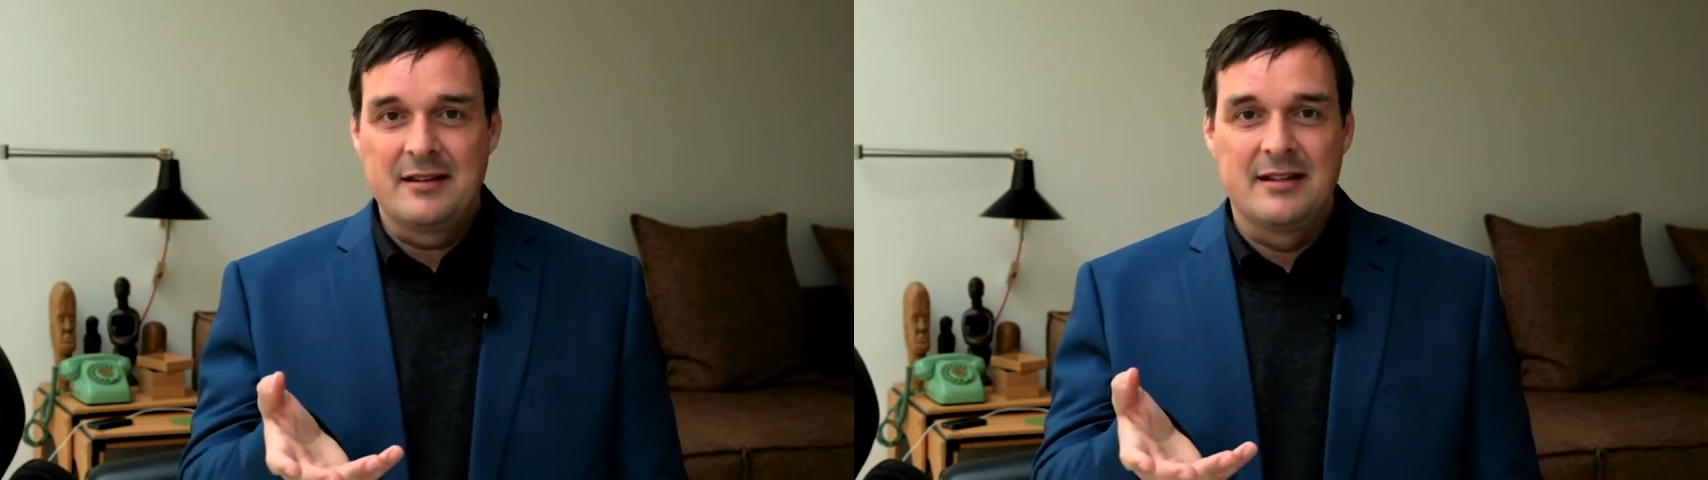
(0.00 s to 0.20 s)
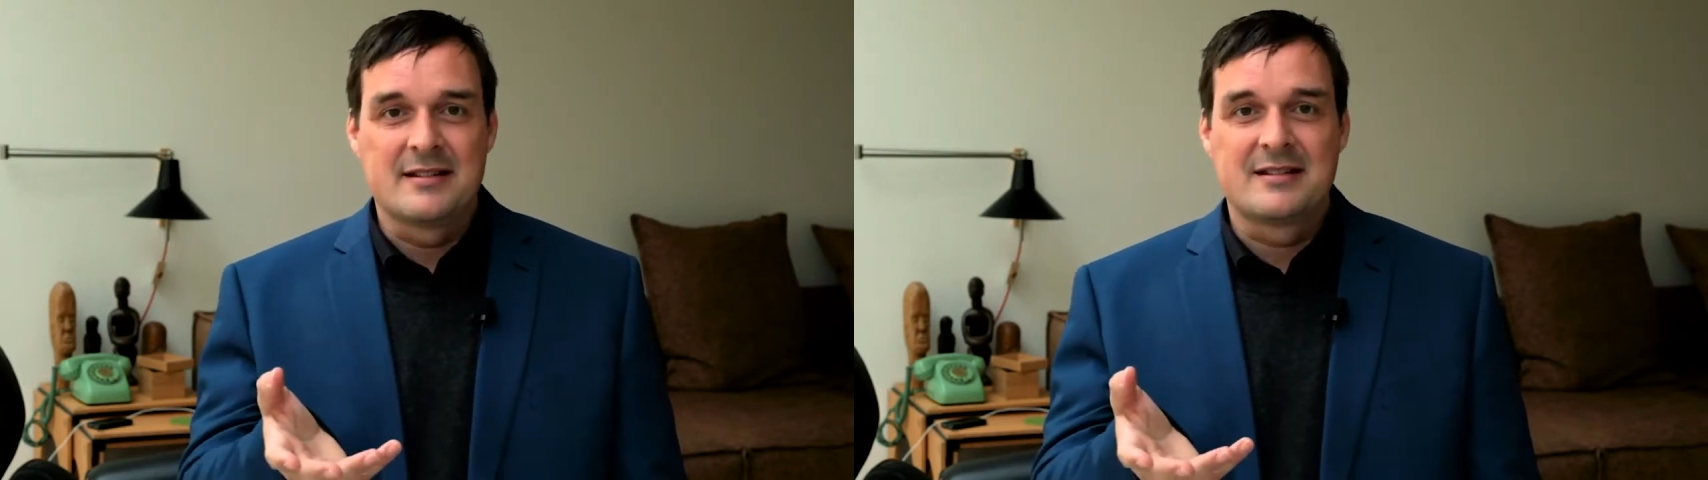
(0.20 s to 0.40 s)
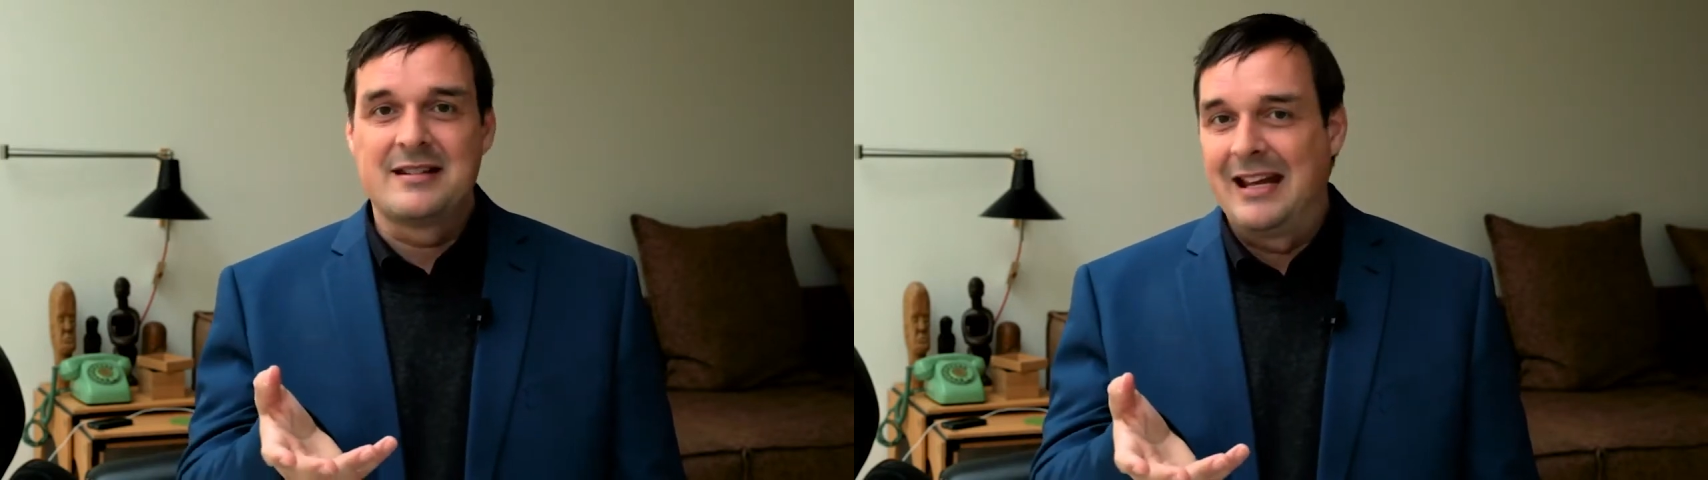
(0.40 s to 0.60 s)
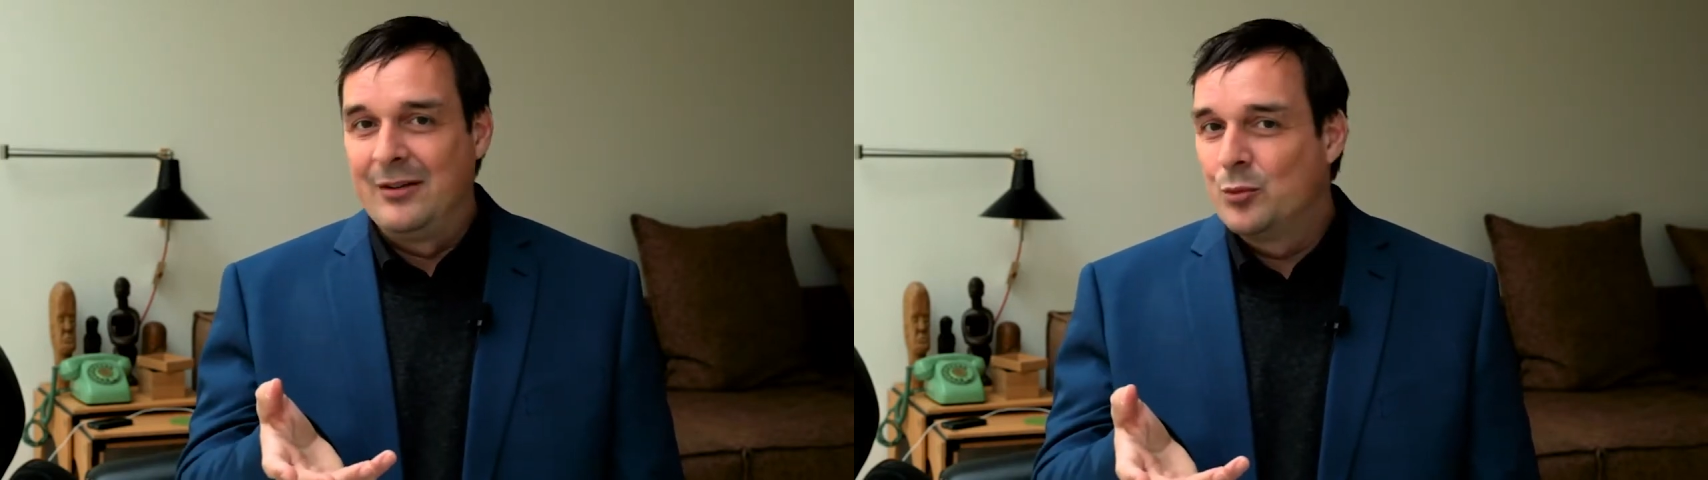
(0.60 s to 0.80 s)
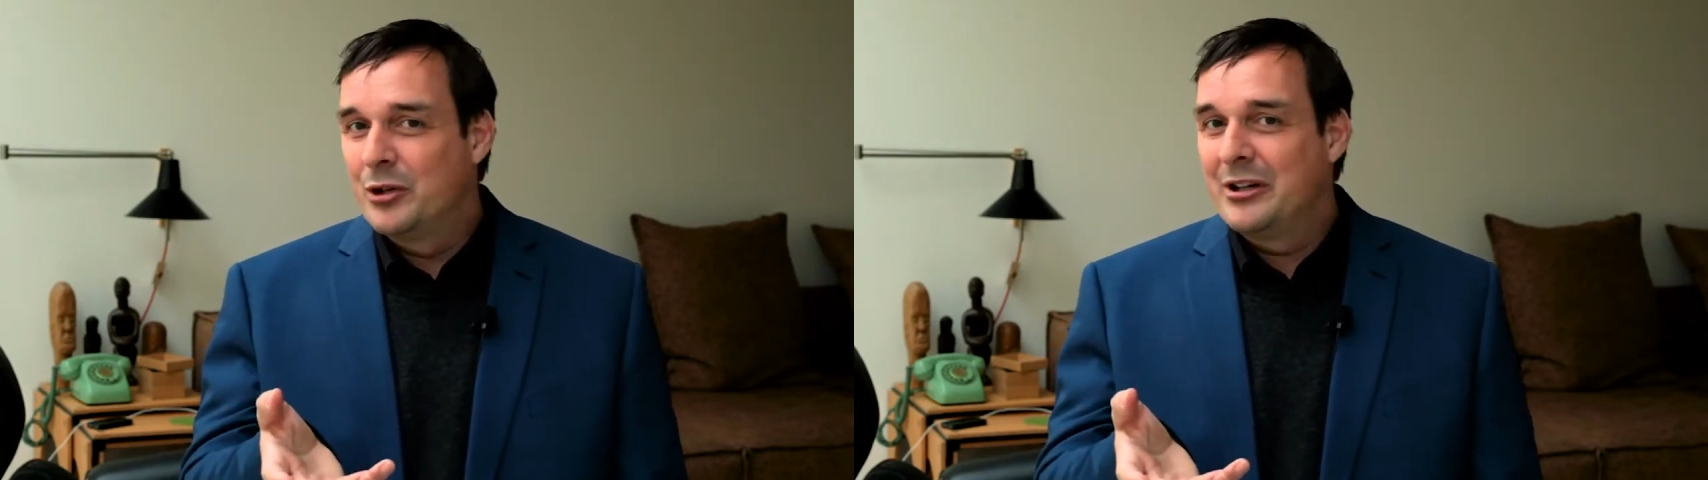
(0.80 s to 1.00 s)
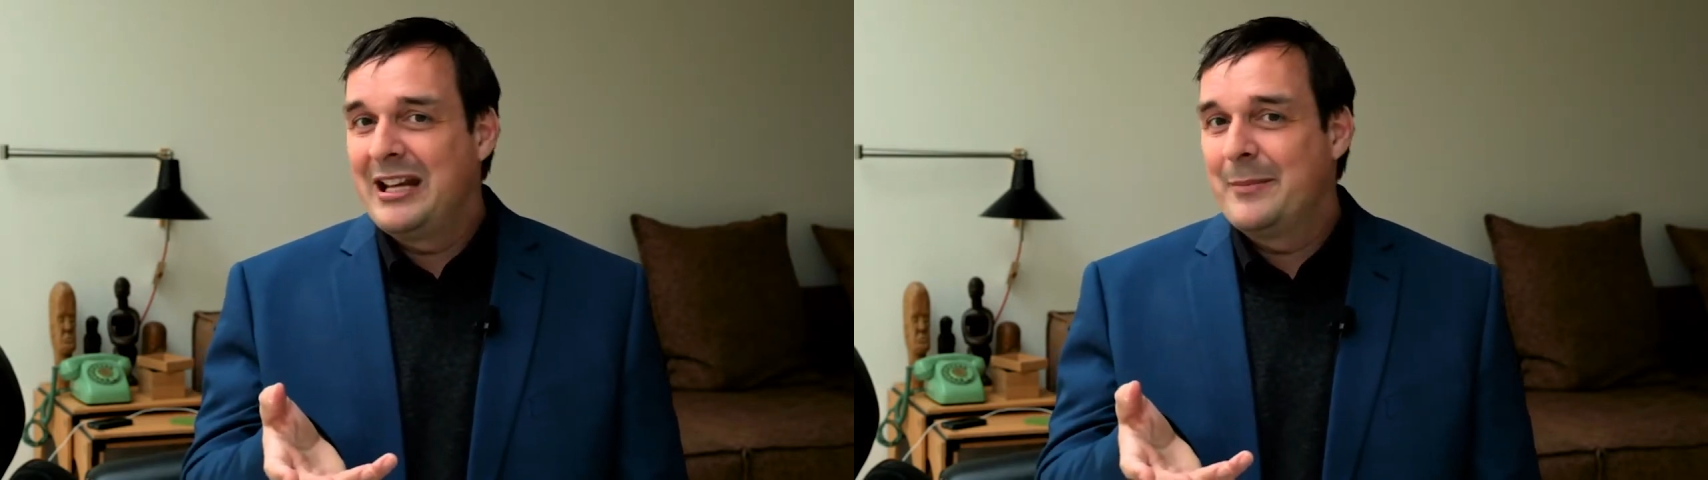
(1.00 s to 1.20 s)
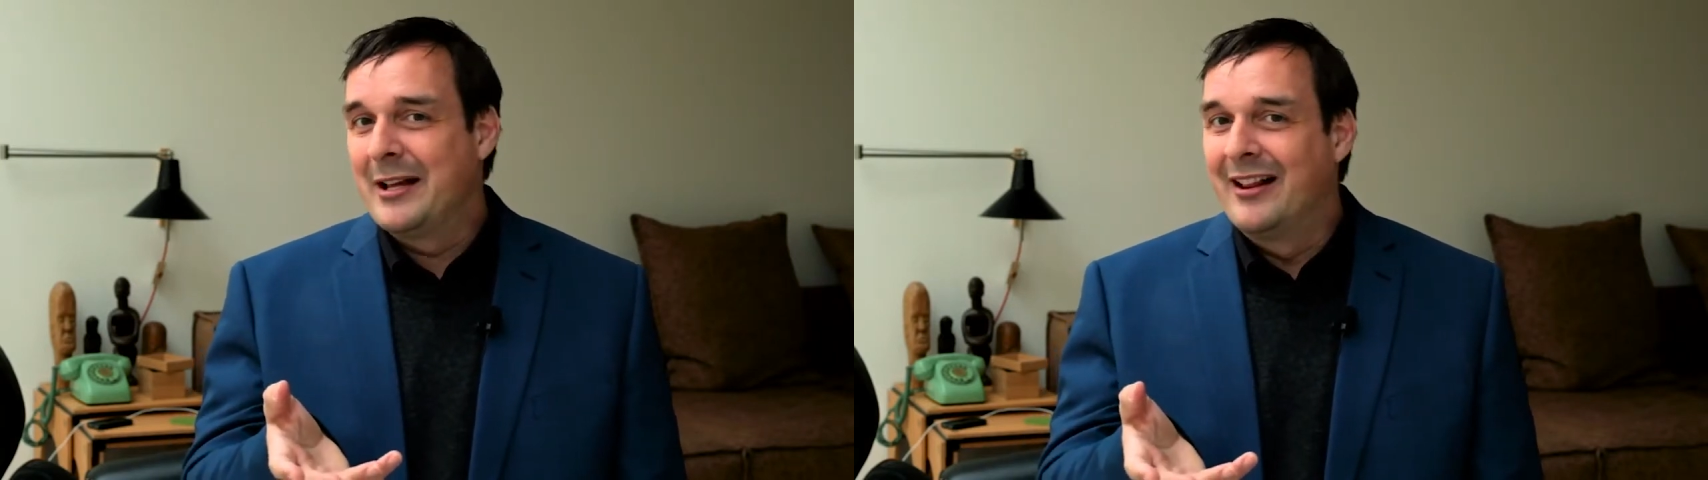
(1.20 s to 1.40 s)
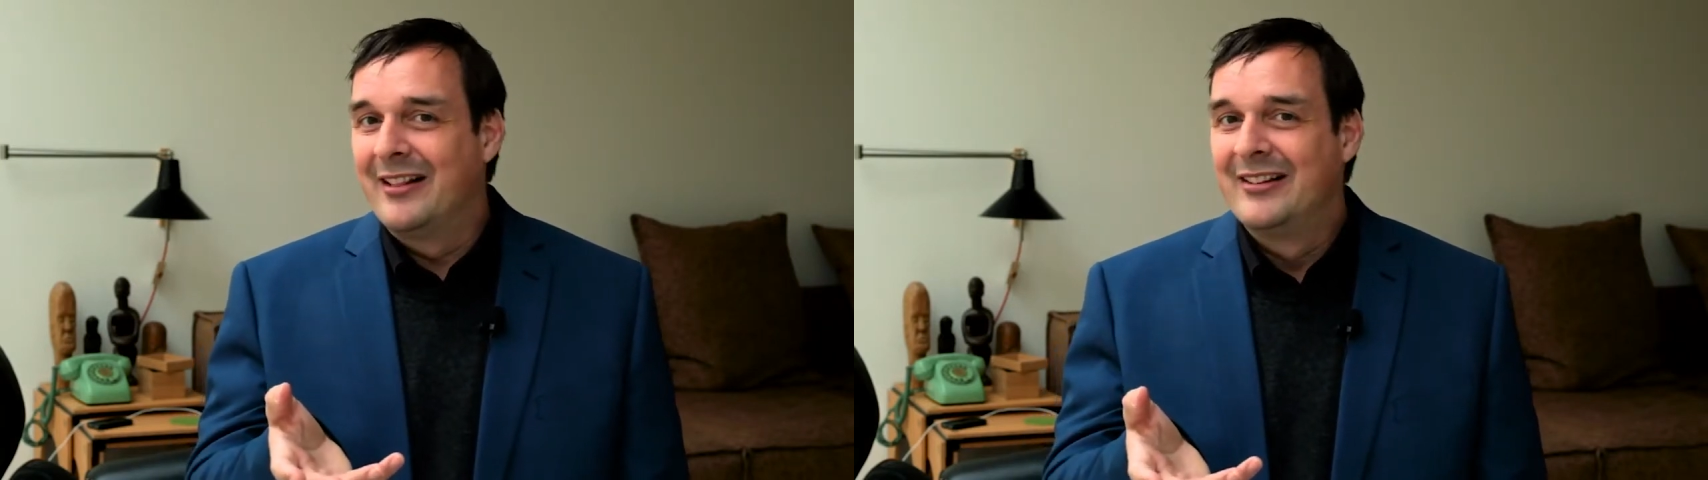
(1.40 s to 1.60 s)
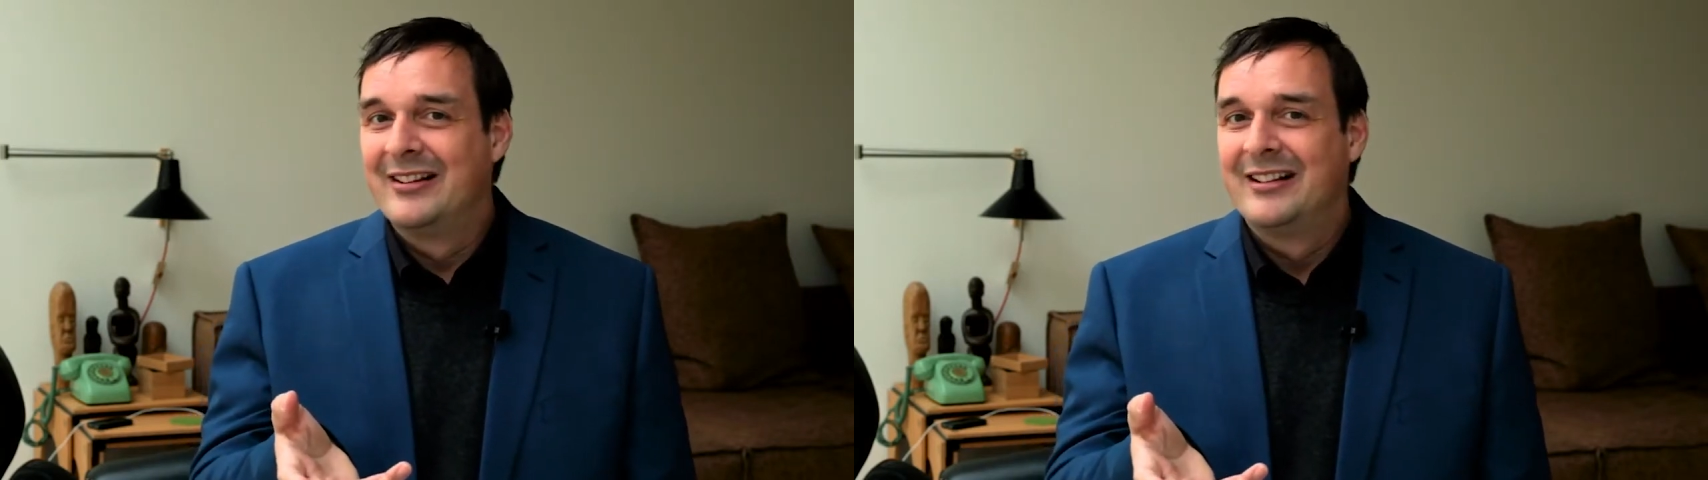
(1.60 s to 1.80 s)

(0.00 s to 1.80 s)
this 10 word email.